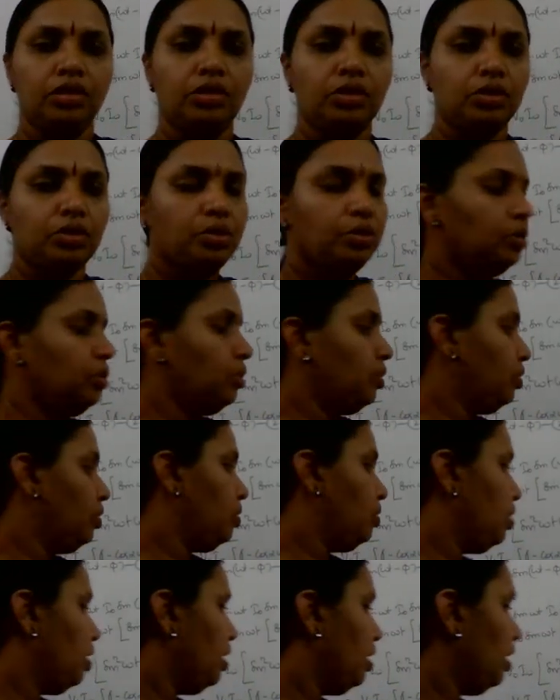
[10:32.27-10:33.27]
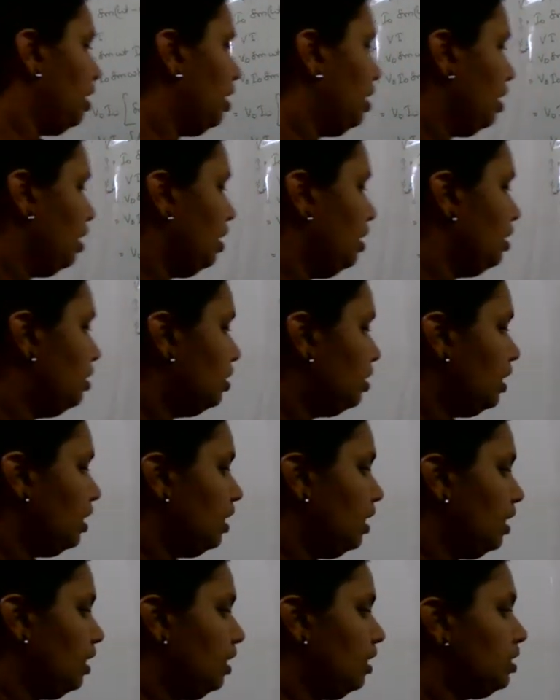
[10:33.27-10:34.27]
so
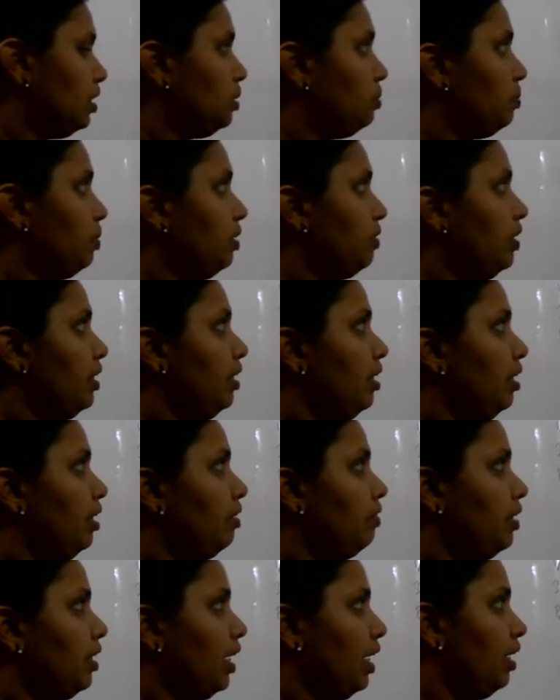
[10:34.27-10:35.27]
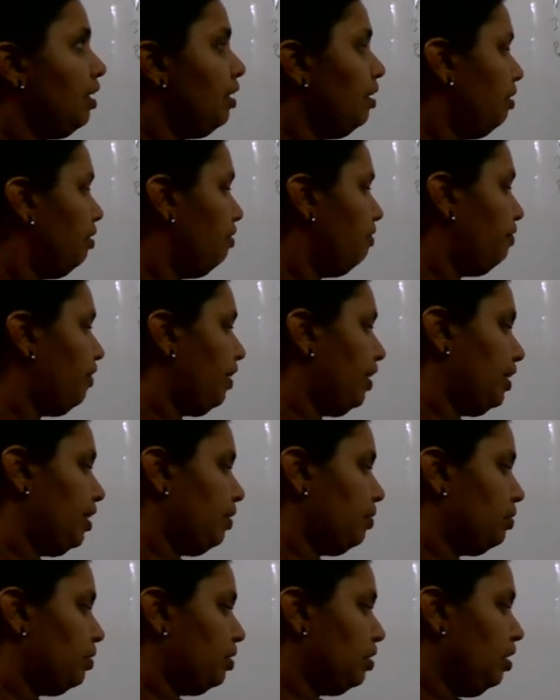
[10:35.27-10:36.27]
instantaneous power we can find
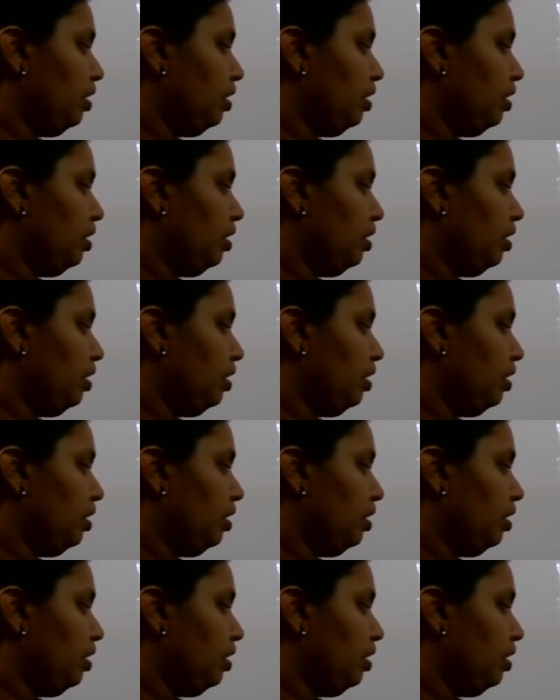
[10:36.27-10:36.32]
out.